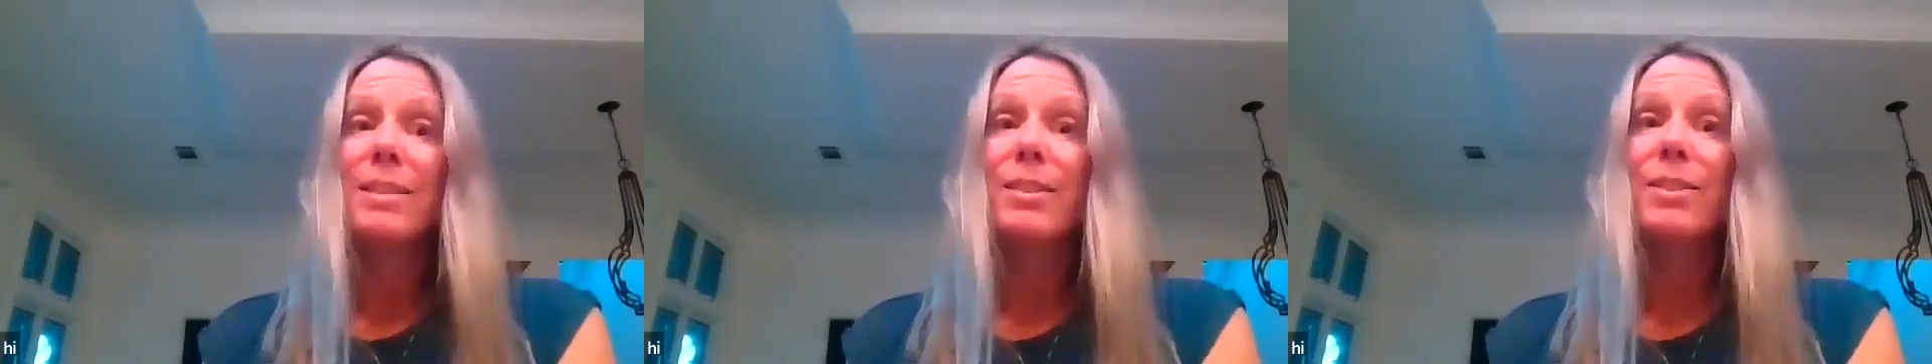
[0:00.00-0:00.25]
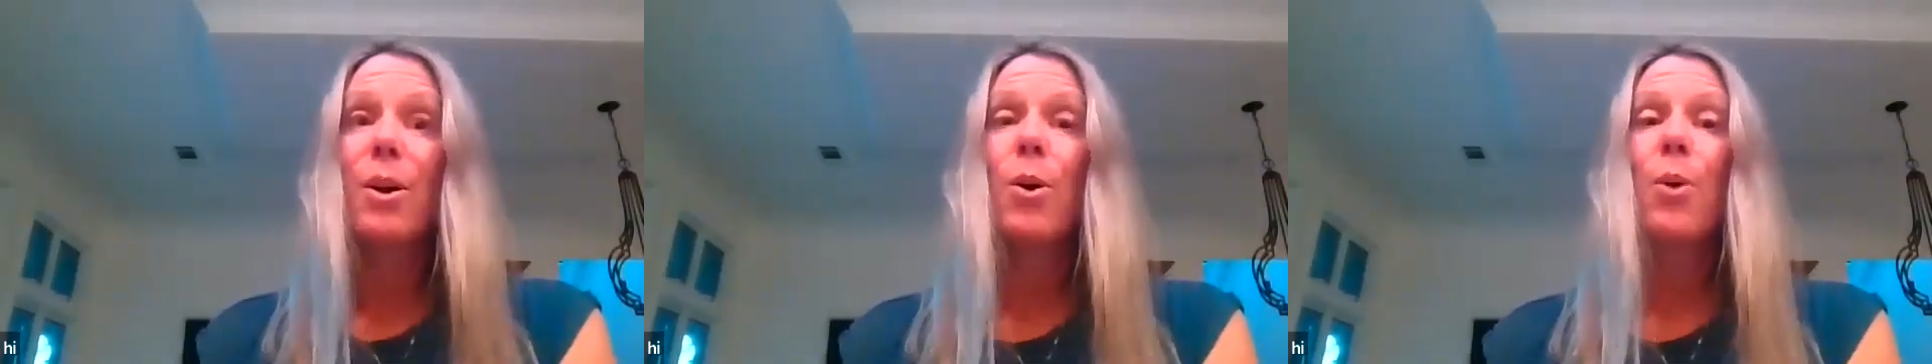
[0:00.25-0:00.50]

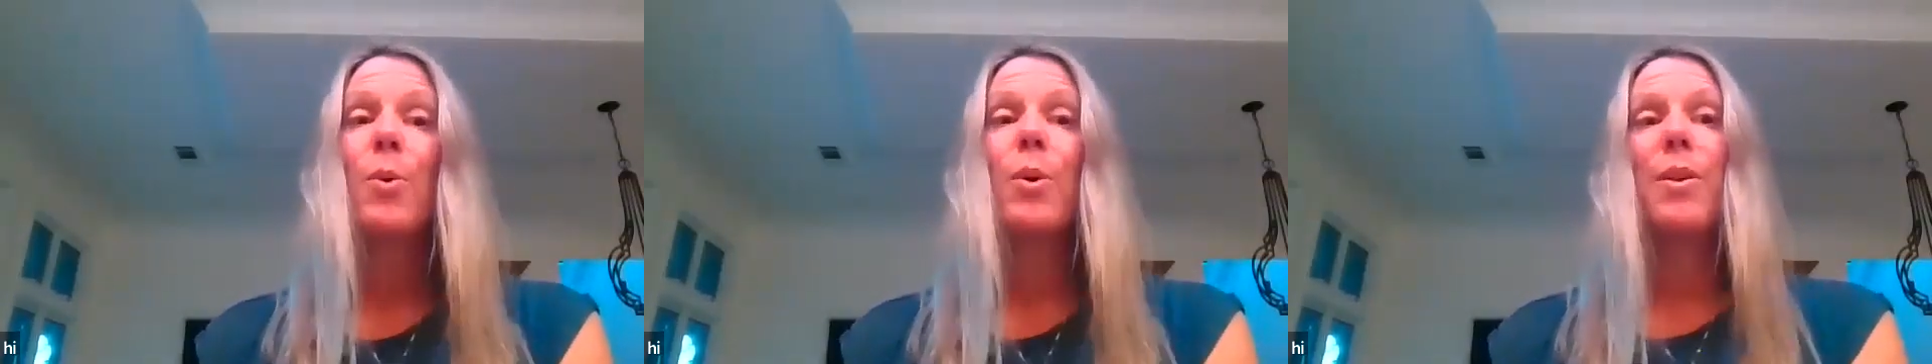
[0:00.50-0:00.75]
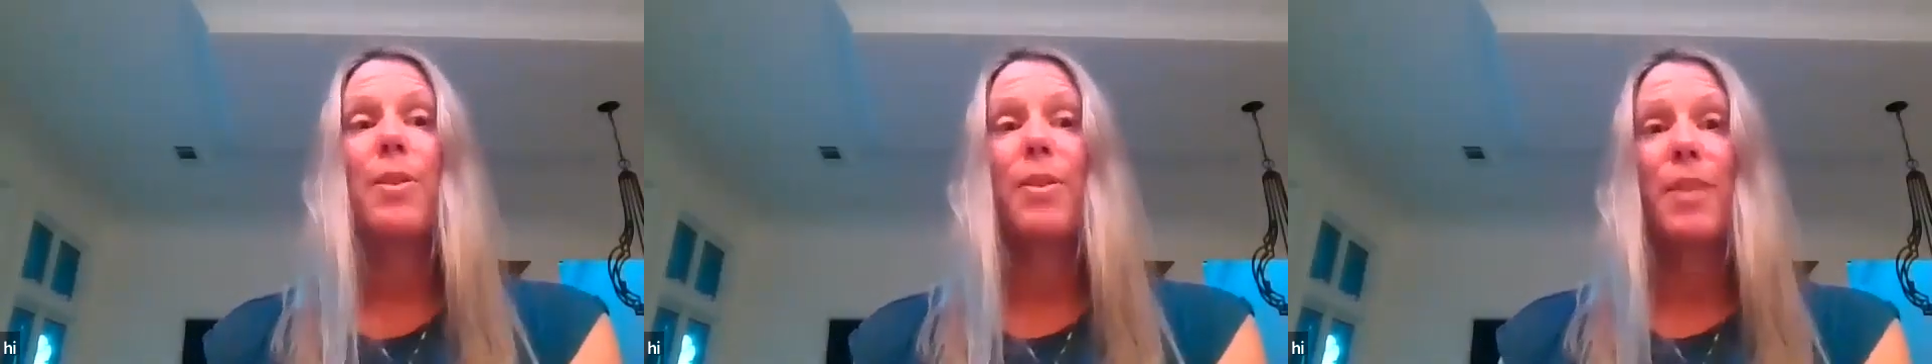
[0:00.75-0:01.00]

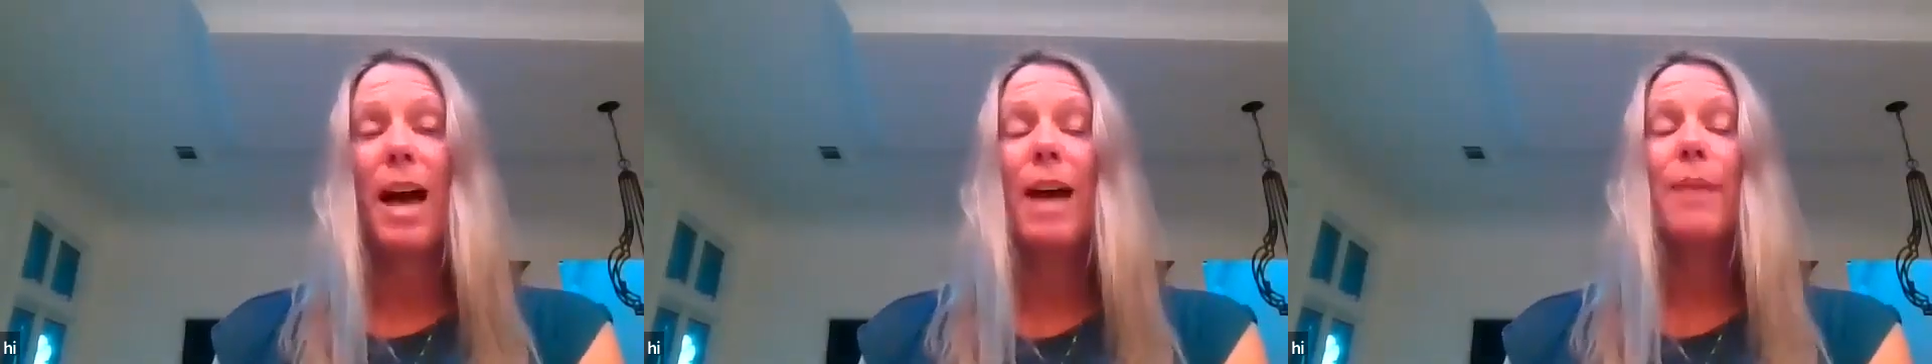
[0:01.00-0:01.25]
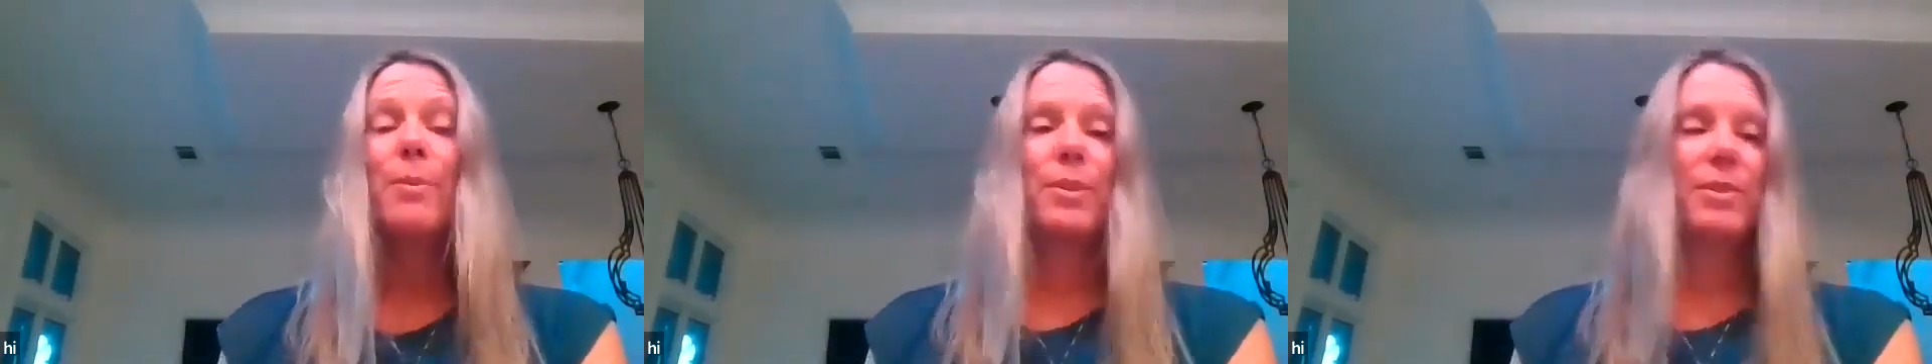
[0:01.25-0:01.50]
So
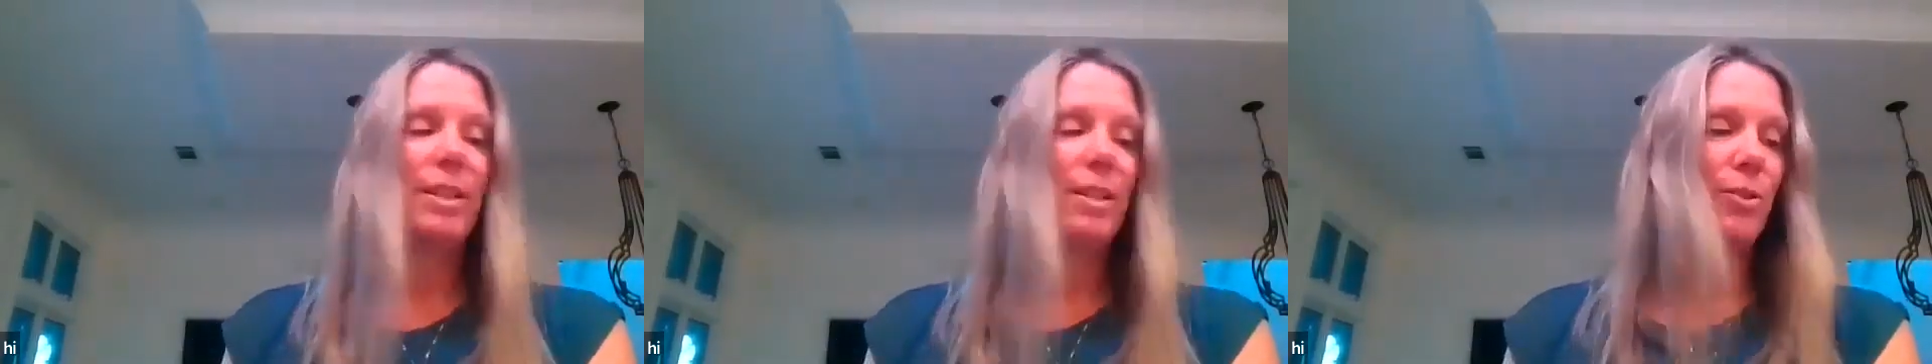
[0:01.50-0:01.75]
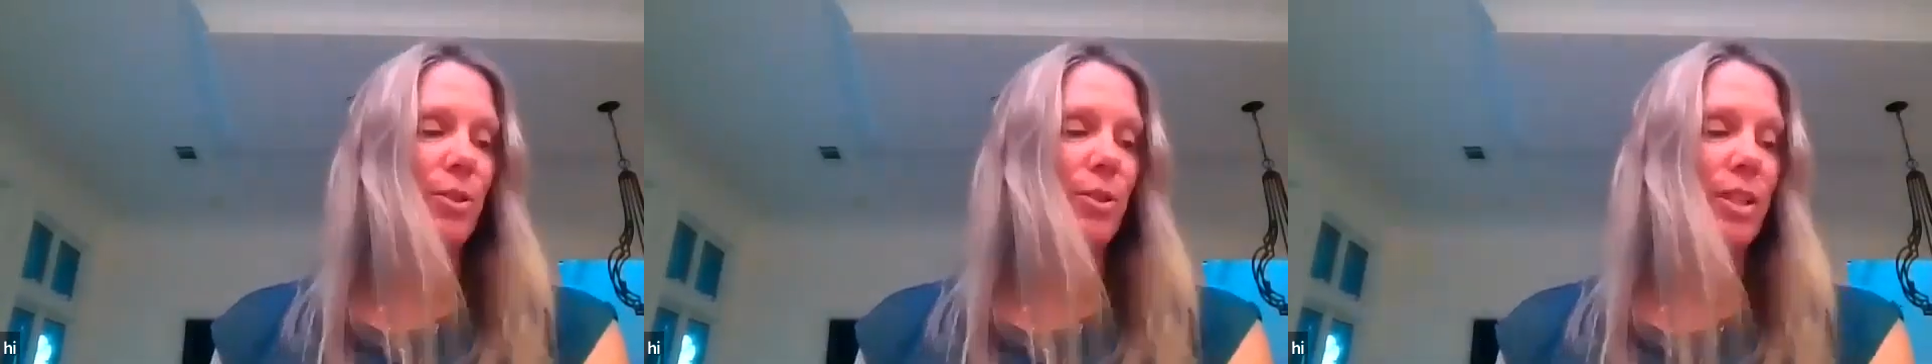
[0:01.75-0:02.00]
that was
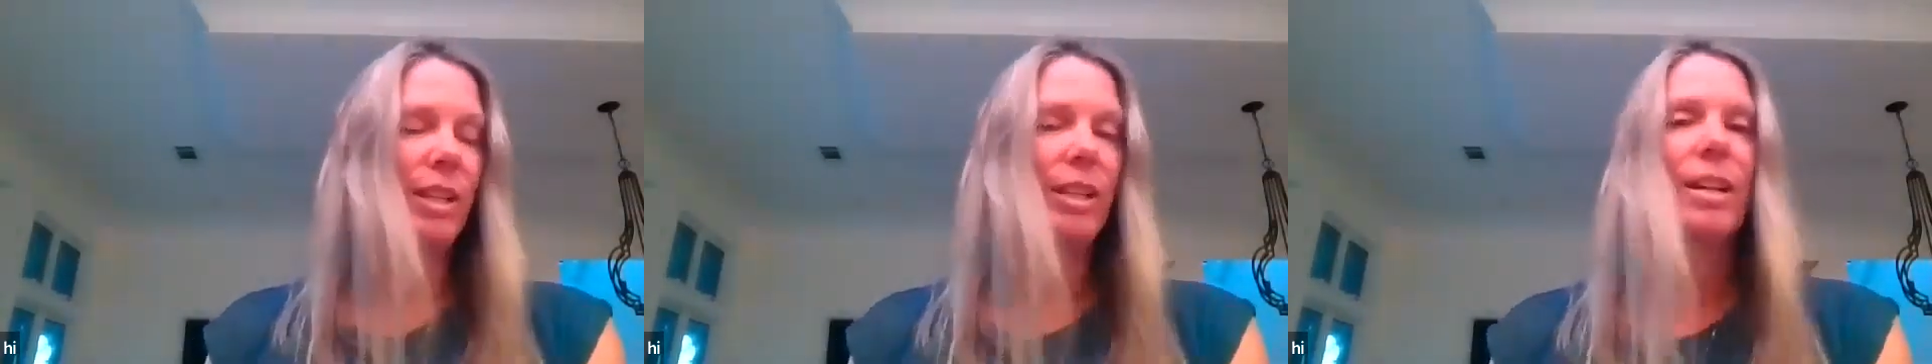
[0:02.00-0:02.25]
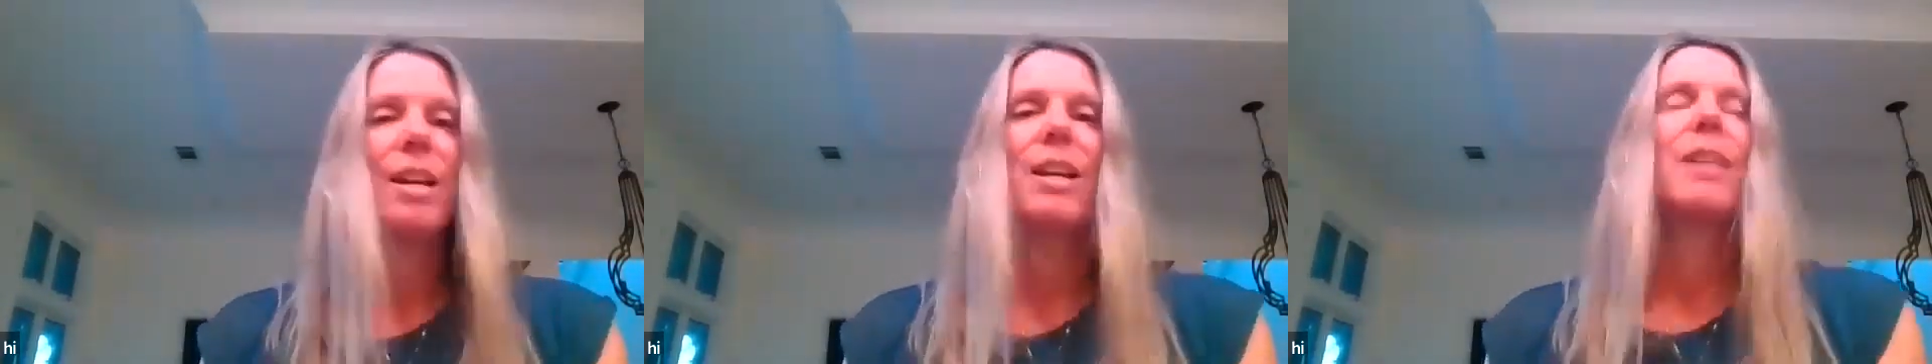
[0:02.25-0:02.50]

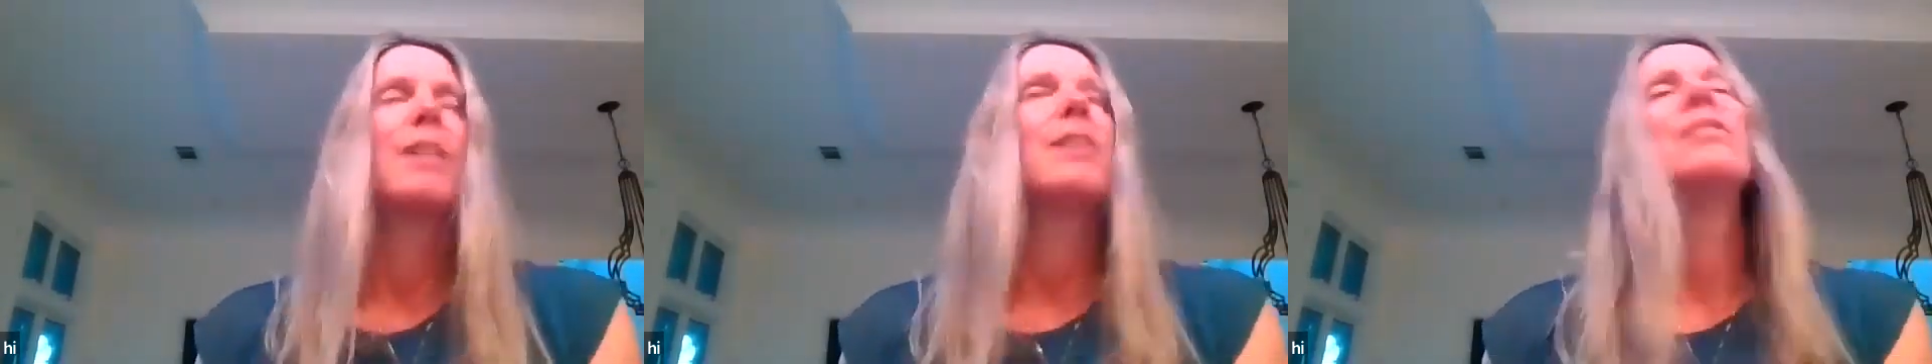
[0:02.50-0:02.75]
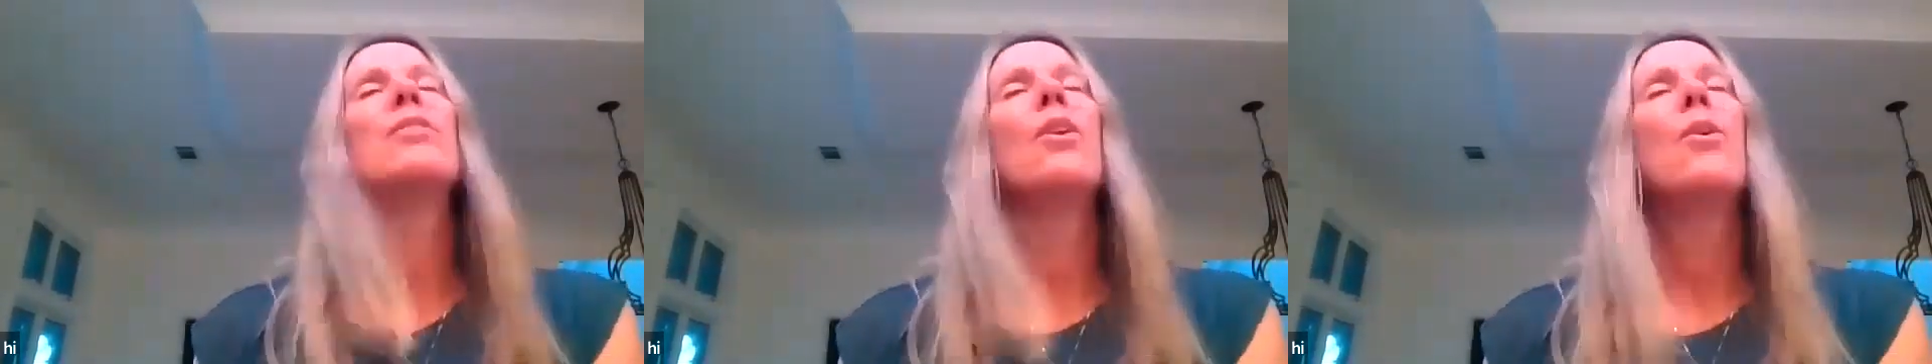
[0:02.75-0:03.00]
interesting.
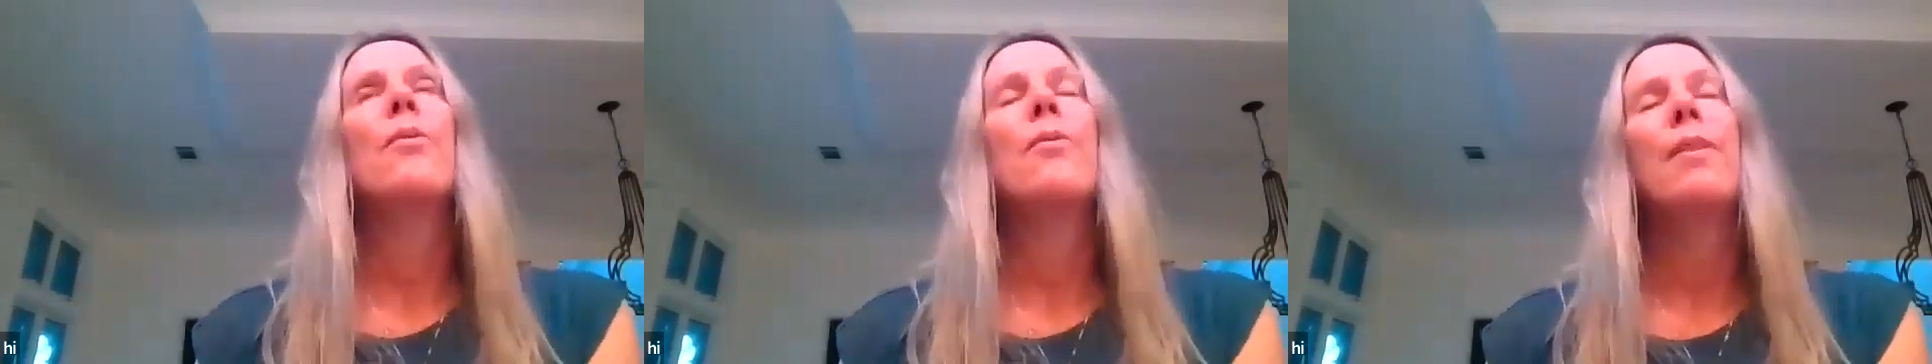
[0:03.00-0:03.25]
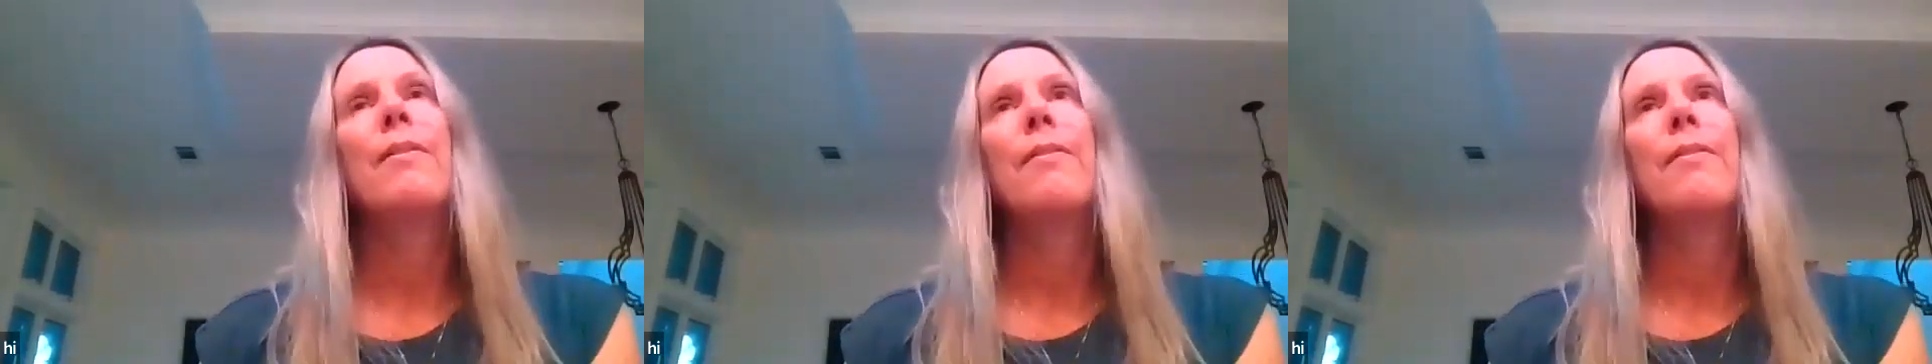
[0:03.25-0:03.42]
So